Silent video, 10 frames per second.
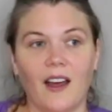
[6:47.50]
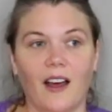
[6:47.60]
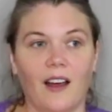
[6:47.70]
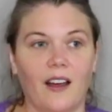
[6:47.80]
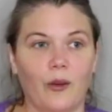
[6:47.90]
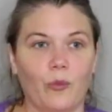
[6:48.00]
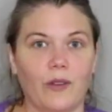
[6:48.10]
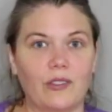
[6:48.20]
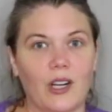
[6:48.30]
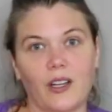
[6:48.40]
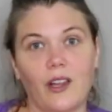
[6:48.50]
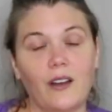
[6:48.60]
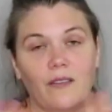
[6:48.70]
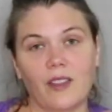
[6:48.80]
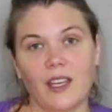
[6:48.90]
We've tried a lot
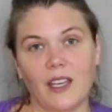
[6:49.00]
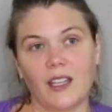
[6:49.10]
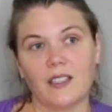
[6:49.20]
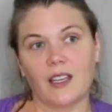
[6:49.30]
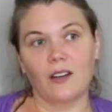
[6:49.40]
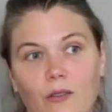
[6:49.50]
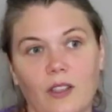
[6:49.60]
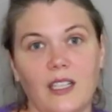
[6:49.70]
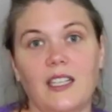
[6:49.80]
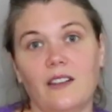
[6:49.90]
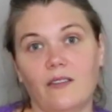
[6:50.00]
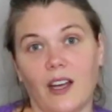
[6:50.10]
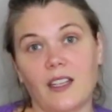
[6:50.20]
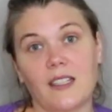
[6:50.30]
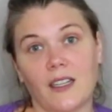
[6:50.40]
of things. I don't really need
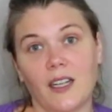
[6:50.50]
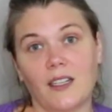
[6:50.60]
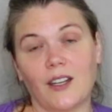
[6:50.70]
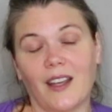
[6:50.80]
advice on it.